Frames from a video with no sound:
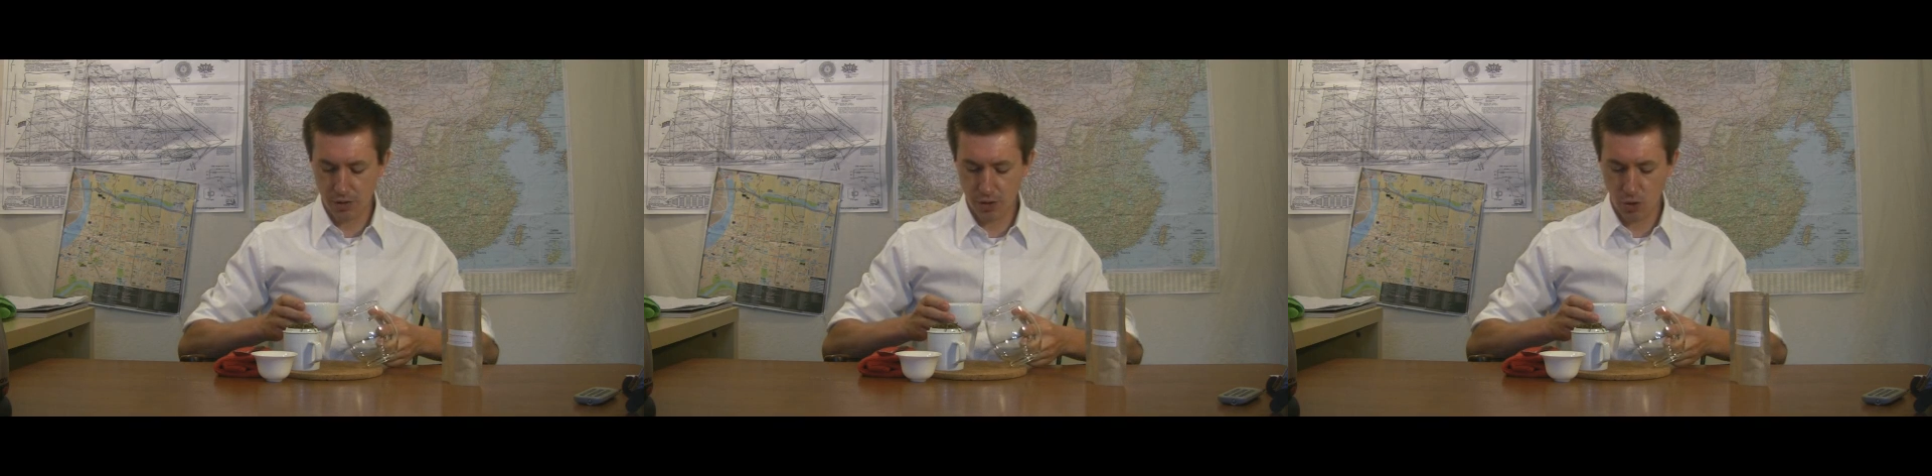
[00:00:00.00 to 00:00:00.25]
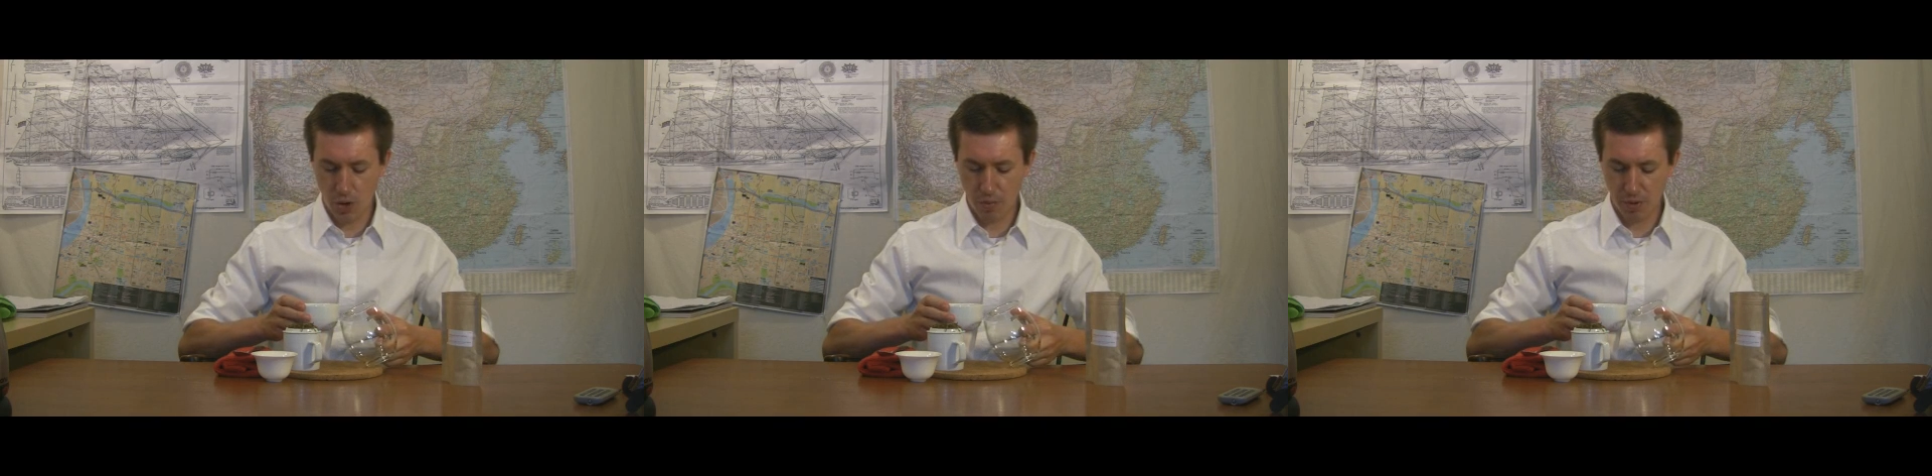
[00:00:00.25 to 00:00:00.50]

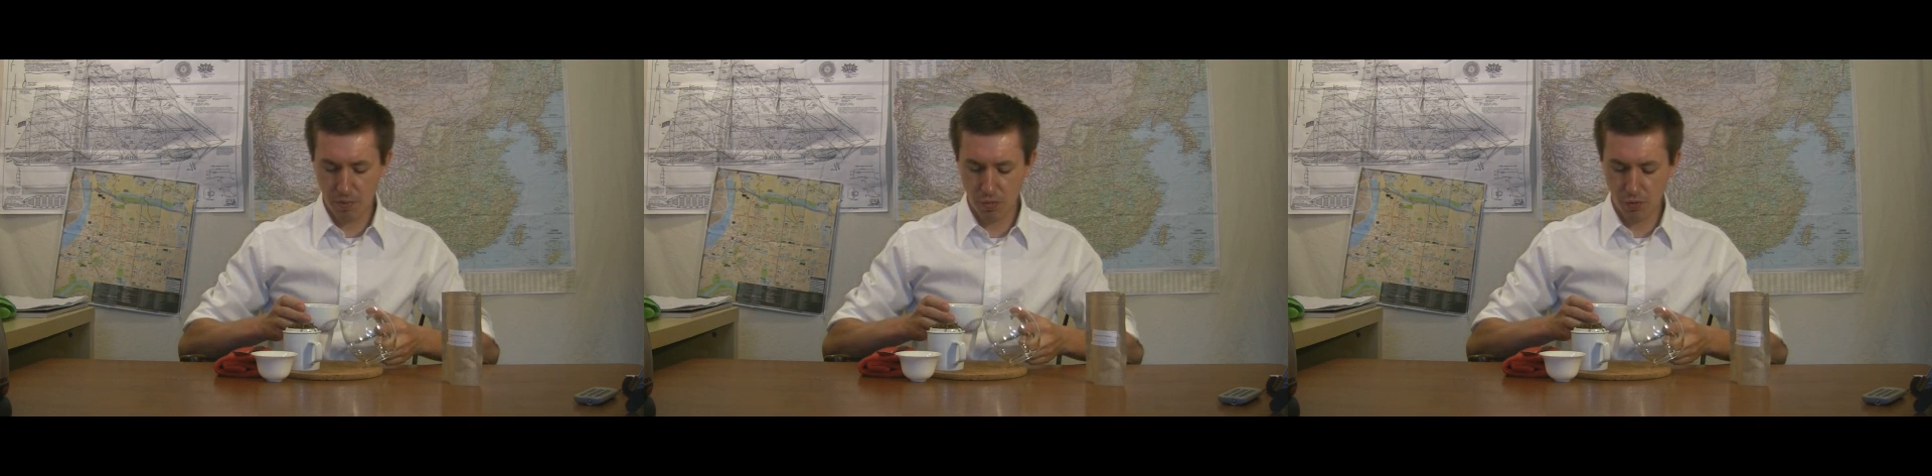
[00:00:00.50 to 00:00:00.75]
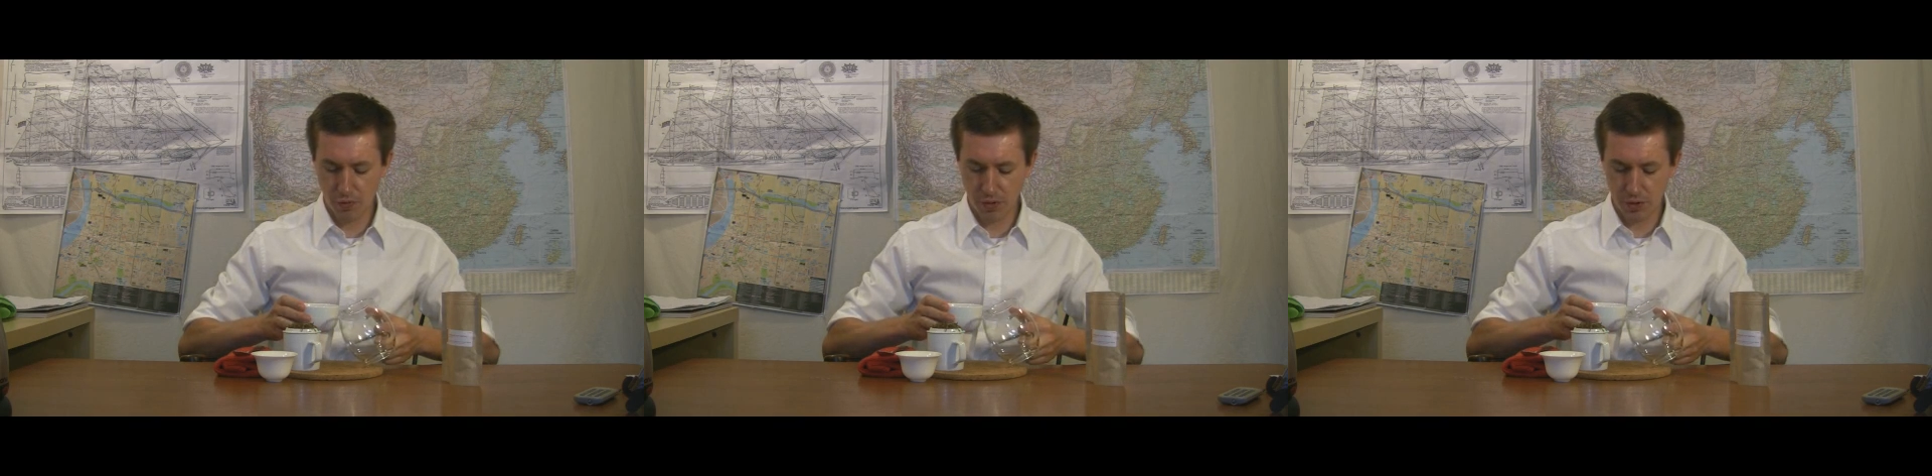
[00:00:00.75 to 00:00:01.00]
So I'm going to
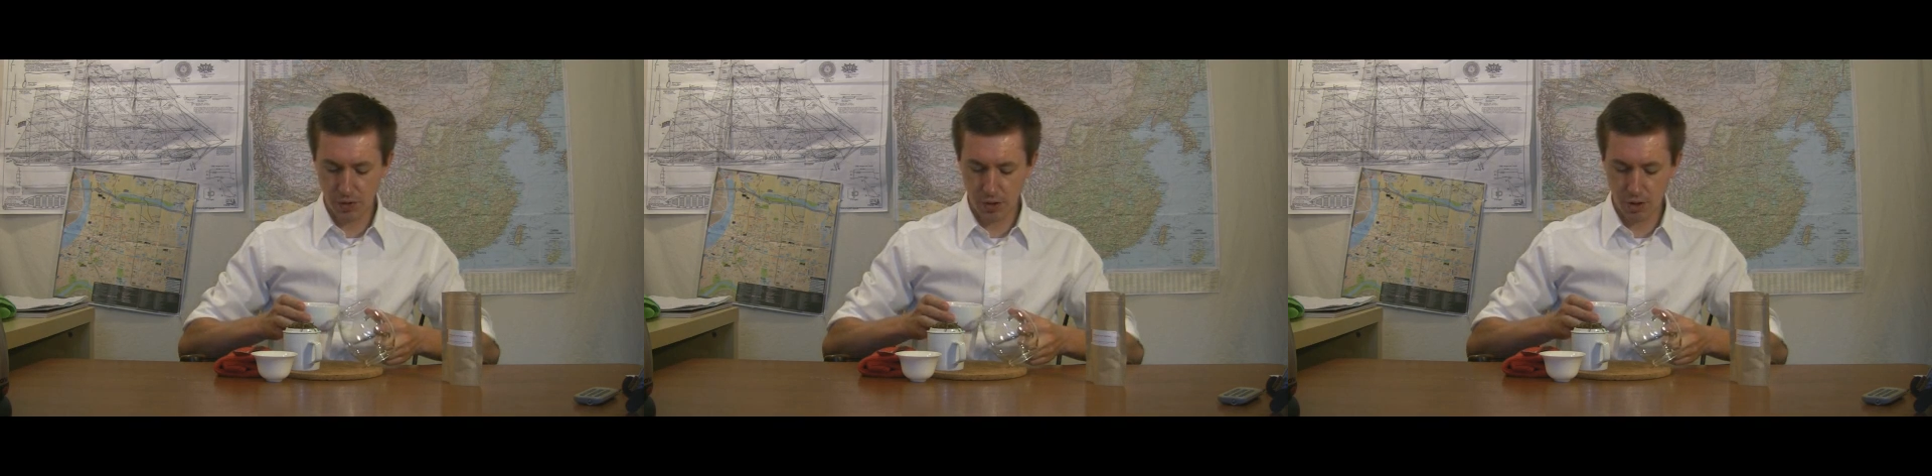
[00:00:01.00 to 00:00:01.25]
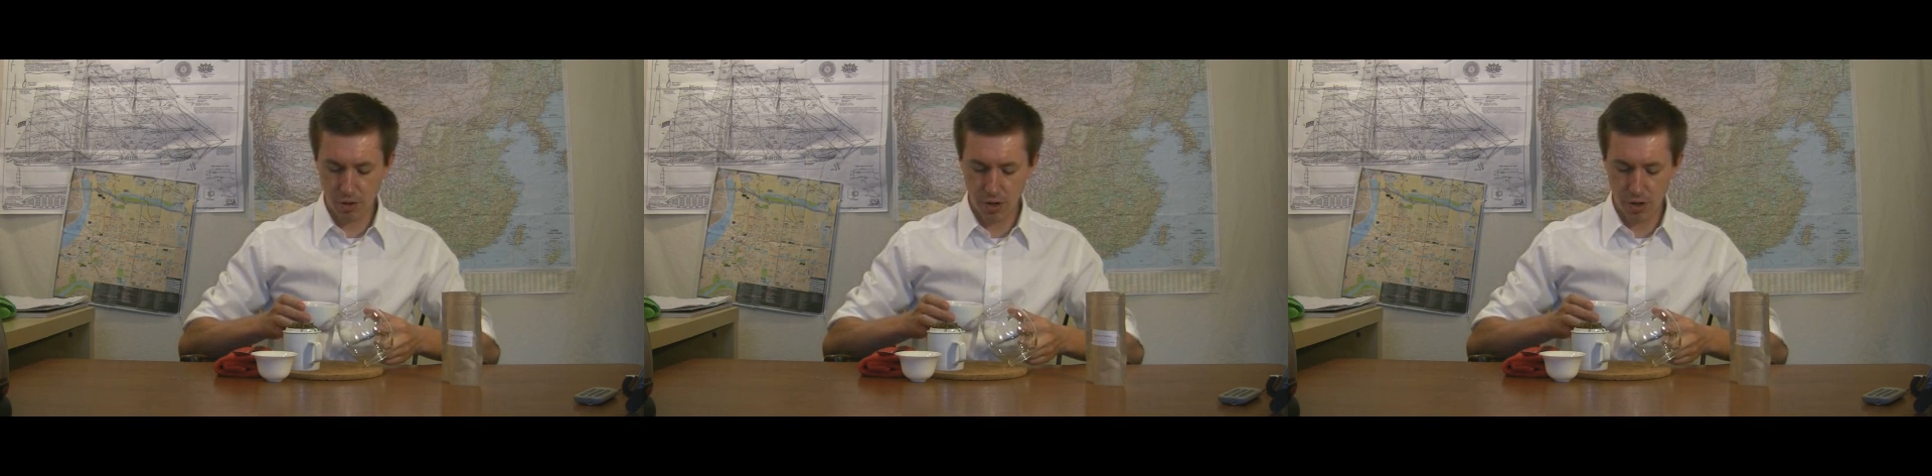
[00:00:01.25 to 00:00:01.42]
move this liquor